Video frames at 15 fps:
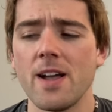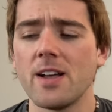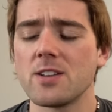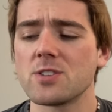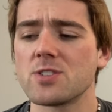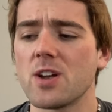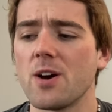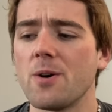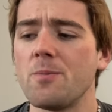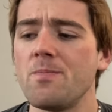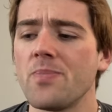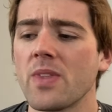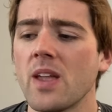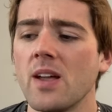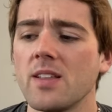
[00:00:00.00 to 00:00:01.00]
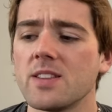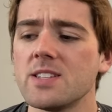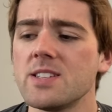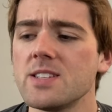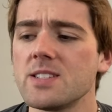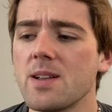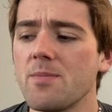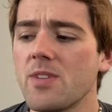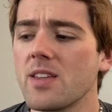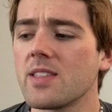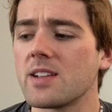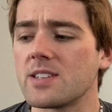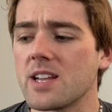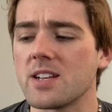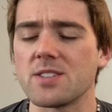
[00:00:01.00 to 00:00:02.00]
So this is something
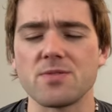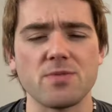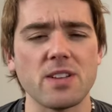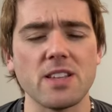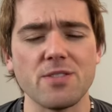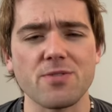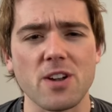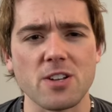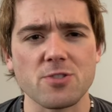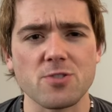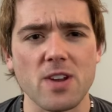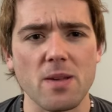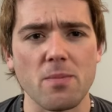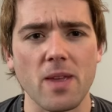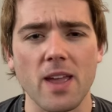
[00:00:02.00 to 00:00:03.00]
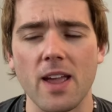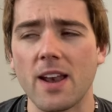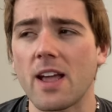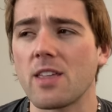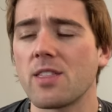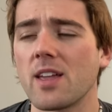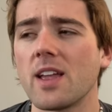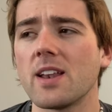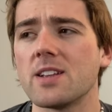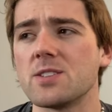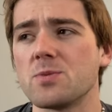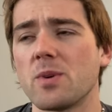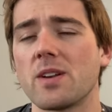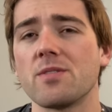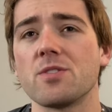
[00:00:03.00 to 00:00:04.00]
that does really frustrate me. And I think it
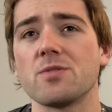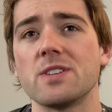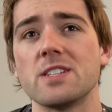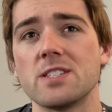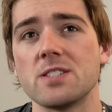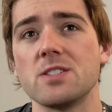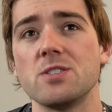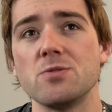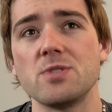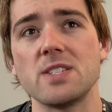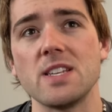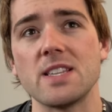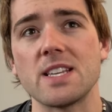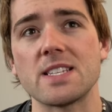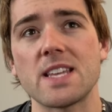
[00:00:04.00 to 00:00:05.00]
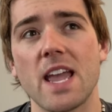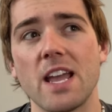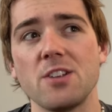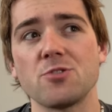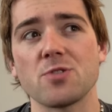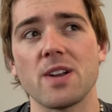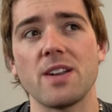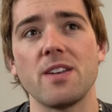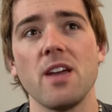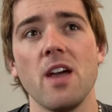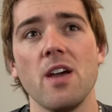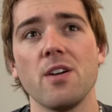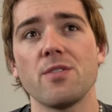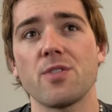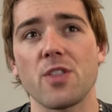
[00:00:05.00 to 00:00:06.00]
is one of the reasons you see this hatred
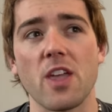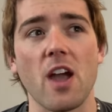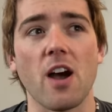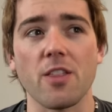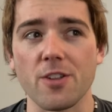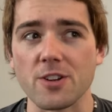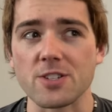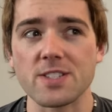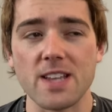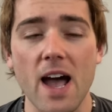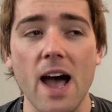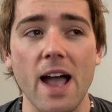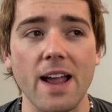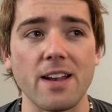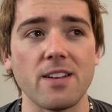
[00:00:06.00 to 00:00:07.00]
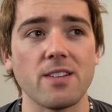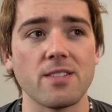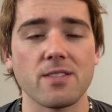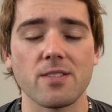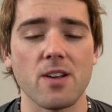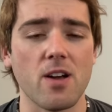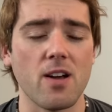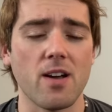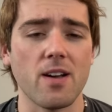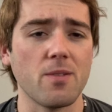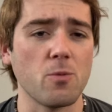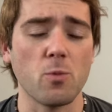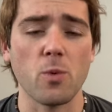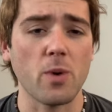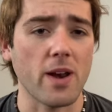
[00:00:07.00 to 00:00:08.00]
for the other side,
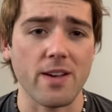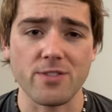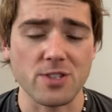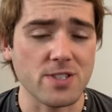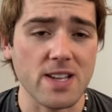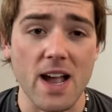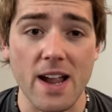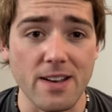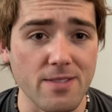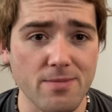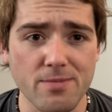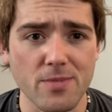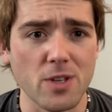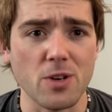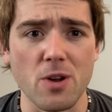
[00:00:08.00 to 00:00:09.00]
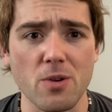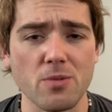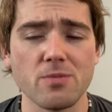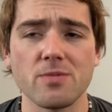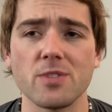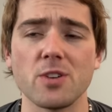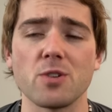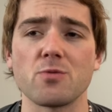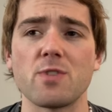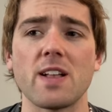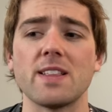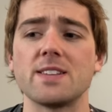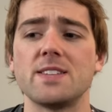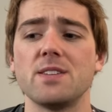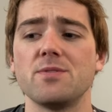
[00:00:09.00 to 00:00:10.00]
whatever side, you know, you're
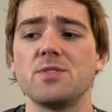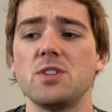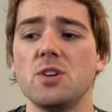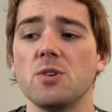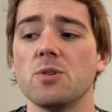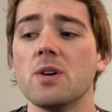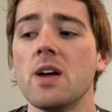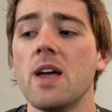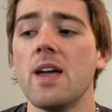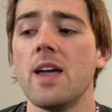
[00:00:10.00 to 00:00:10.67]
relative to.